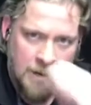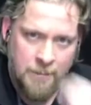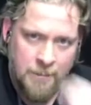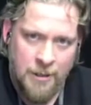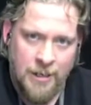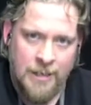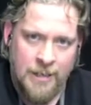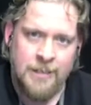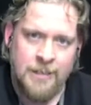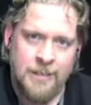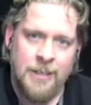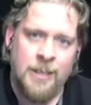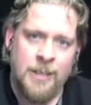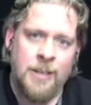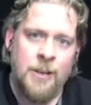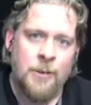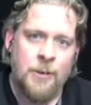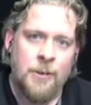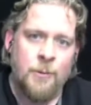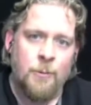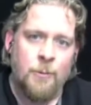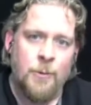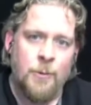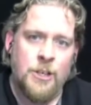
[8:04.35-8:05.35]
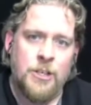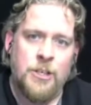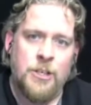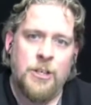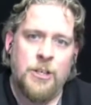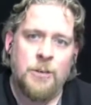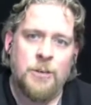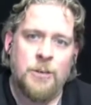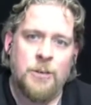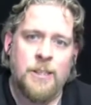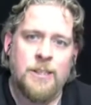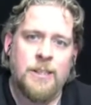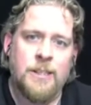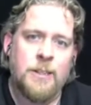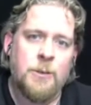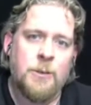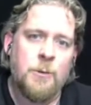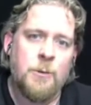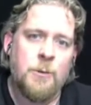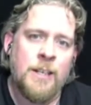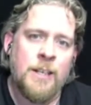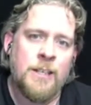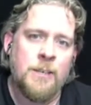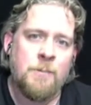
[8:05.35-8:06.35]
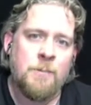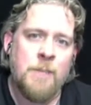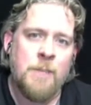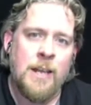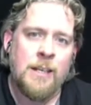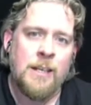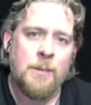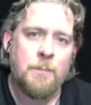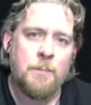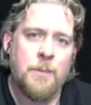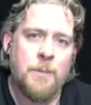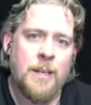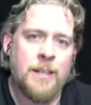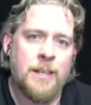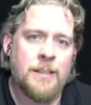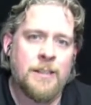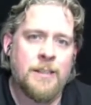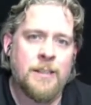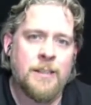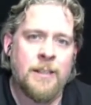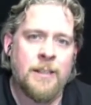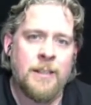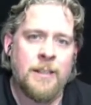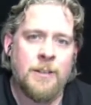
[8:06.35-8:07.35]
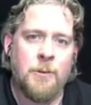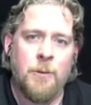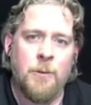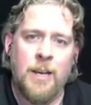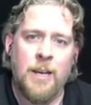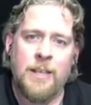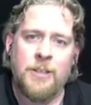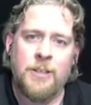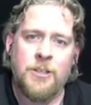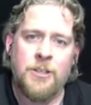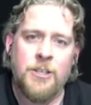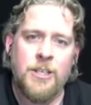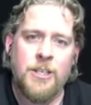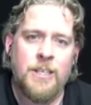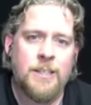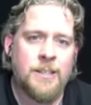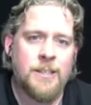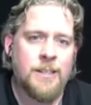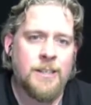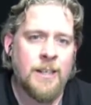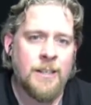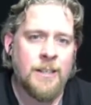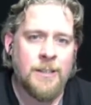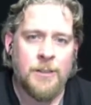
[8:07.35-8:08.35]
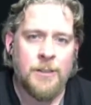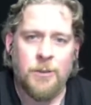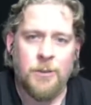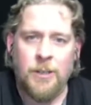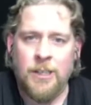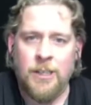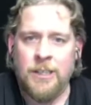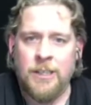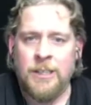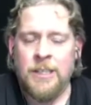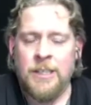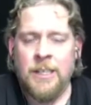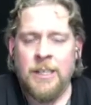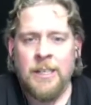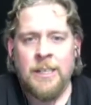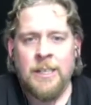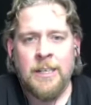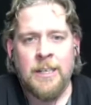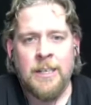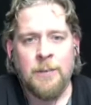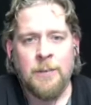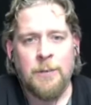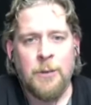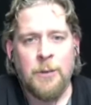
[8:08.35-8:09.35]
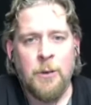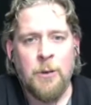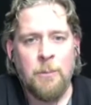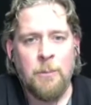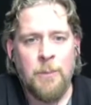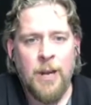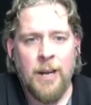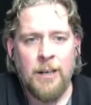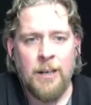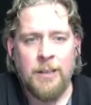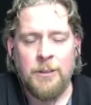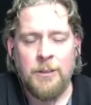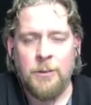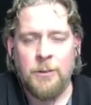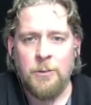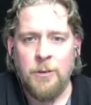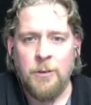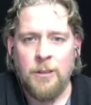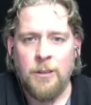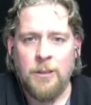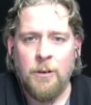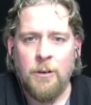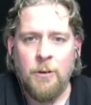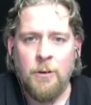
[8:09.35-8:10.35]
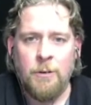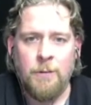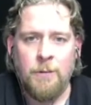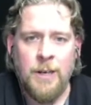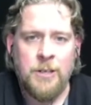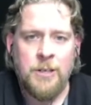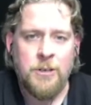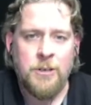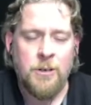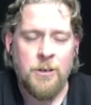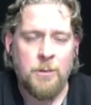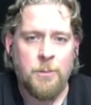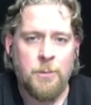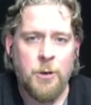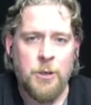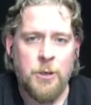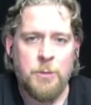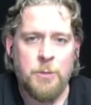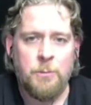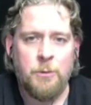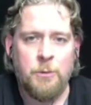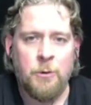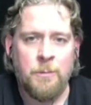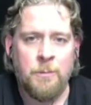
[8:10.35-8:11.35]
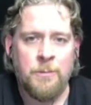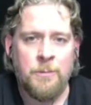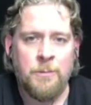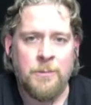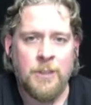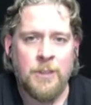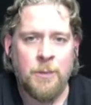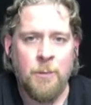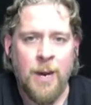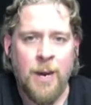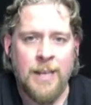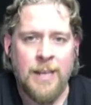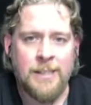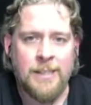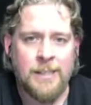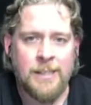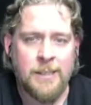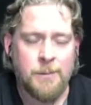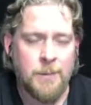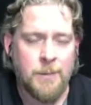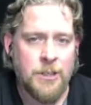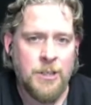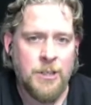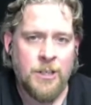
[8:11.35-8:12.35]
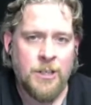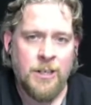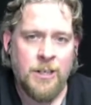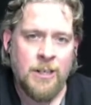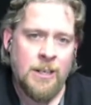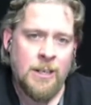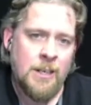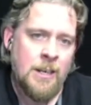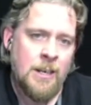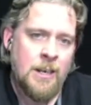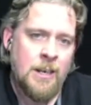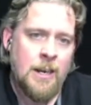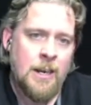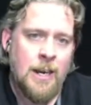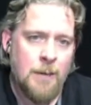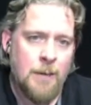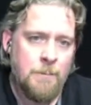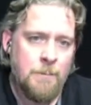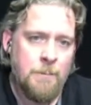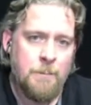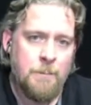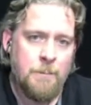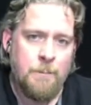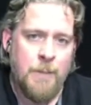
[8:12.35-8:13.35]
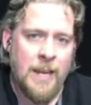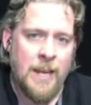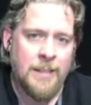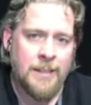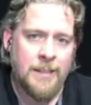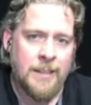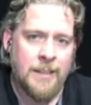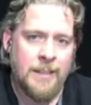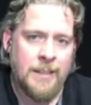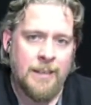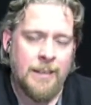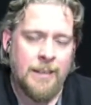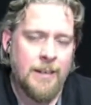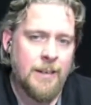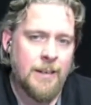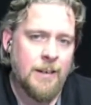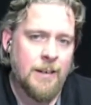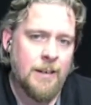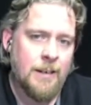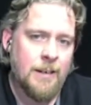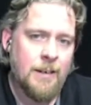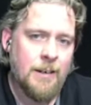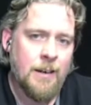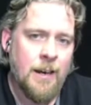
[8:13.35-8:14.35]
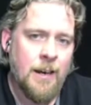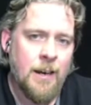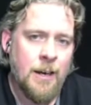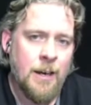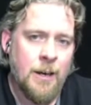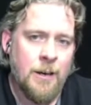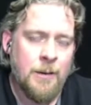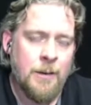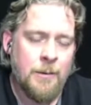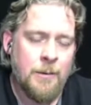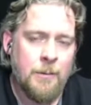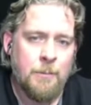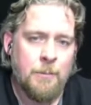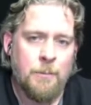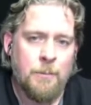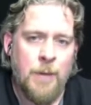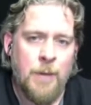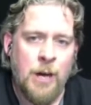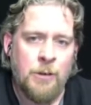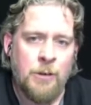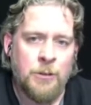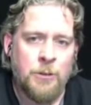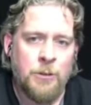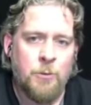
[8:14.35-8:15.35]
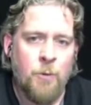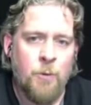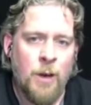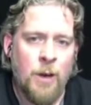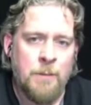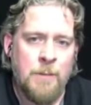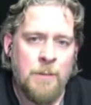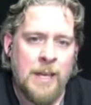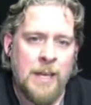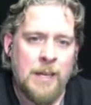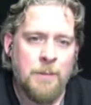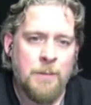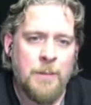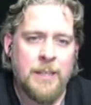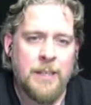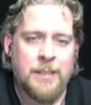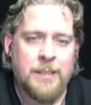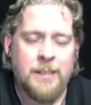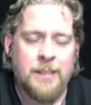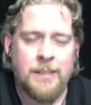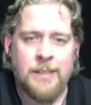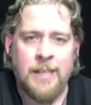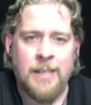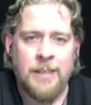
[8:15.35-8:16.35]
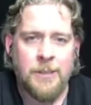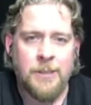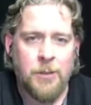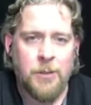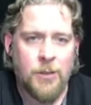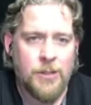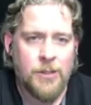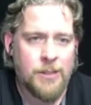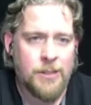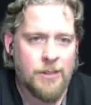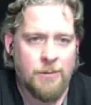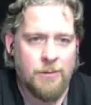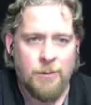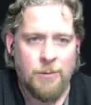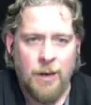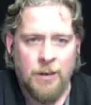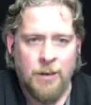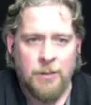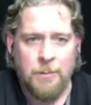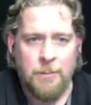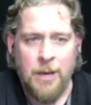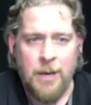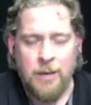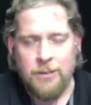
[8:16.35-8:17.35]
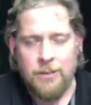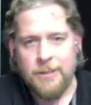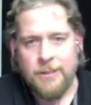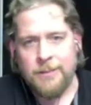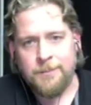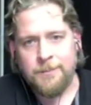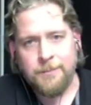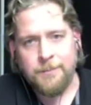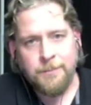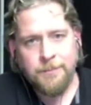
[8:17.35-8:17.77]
camera which uses a 20 megapixel UHD sensor. And if you compare that to conventional push-broom devices, which are basically bound to 1 megapixel sensors roundabout,